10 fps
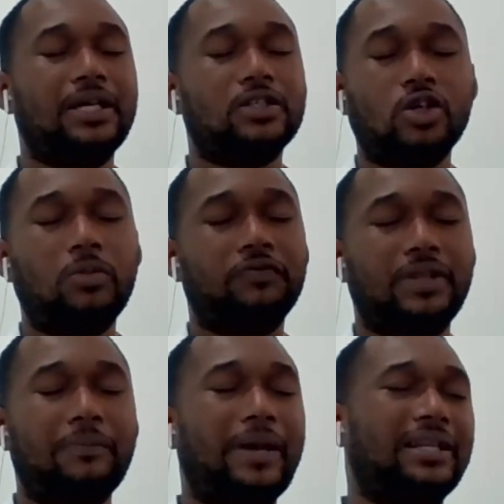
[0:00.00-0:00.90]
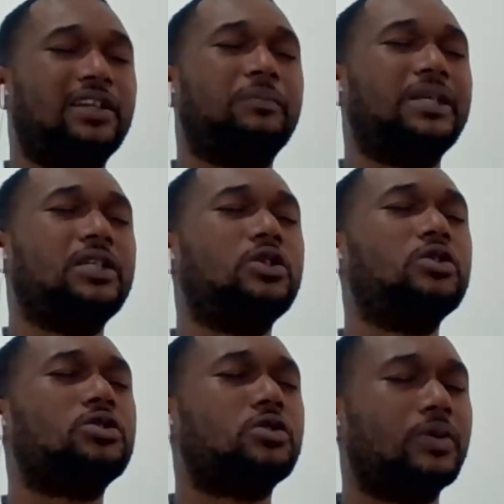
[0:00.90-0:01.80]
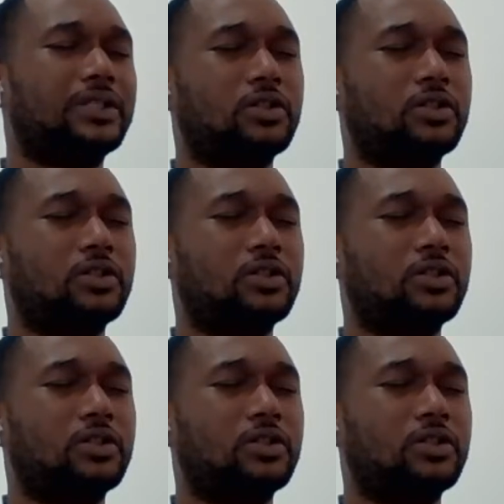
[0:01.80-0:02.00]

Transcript: Some of them might not be used to it.